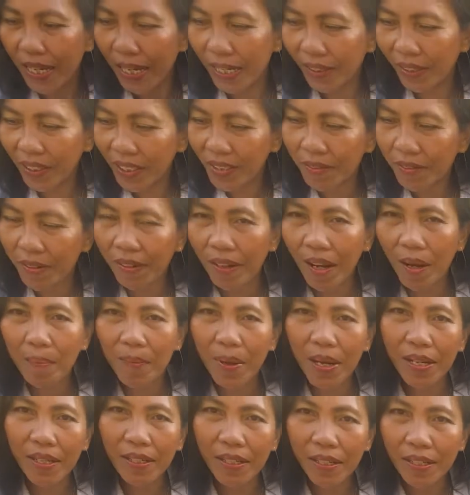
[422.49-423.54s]
It is
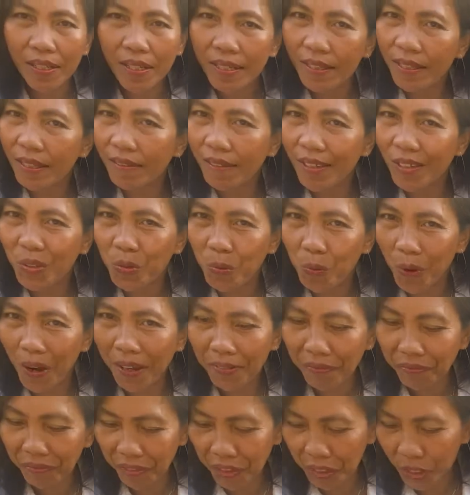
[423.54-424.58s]
recommended that it is
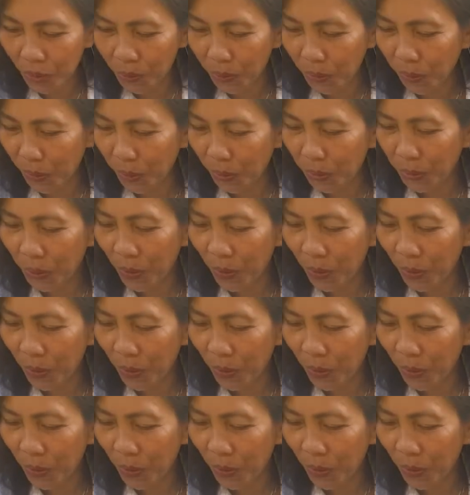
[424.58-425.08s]
1 teaspoon.